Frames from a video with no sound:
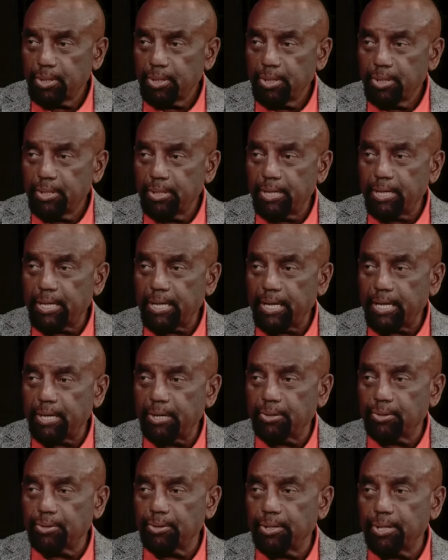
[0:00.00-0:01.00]
Yeah. That
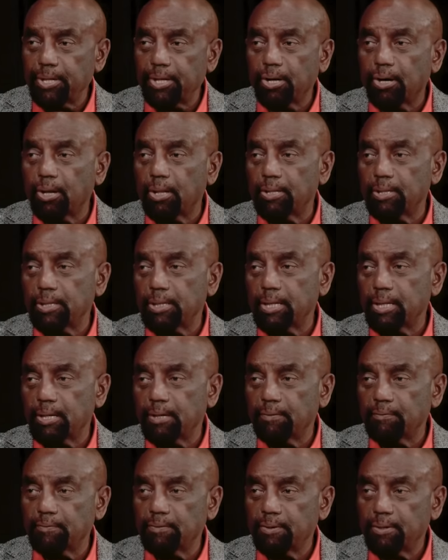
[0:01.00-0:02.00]
anger, they call it
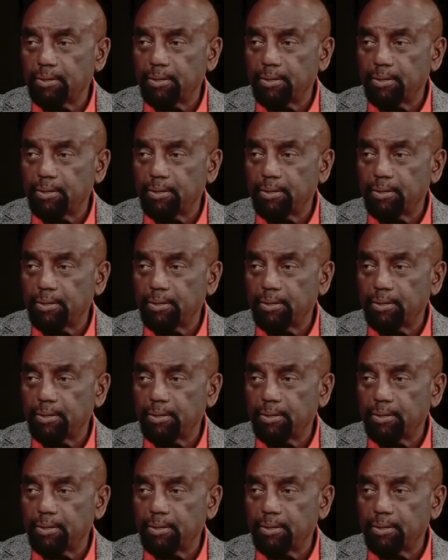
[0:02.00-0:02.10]
love.